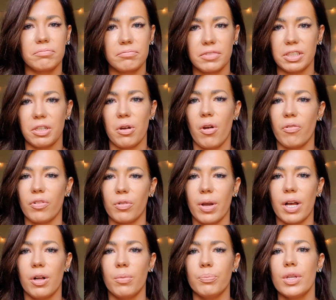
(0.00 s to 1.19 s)

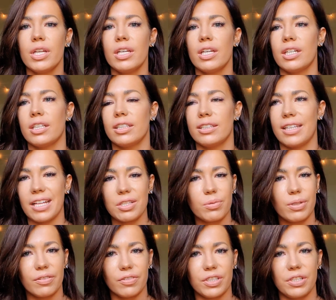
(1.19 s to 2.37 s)
overwhelm, that's
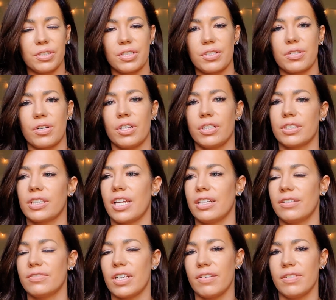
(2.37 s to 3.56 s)
whenever you can start kind
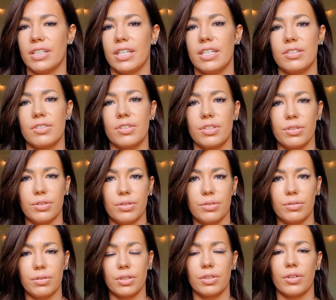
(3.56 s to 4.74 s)
of diving
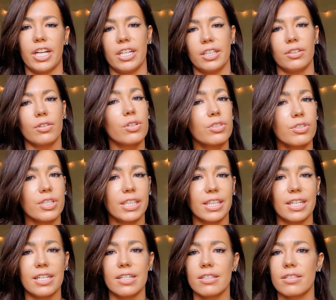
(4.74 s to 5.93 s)
into creating grocery
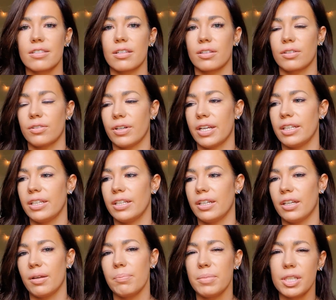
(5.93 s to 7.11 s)
lists,
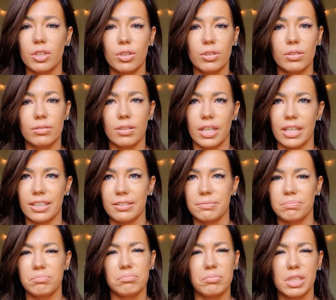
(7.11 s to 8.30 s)
creating meal
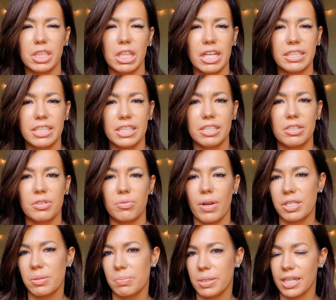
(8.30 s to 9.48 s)
ideas,
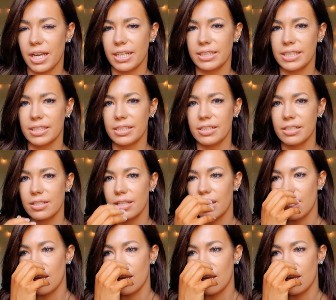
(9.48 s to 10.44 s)
recipe ideas,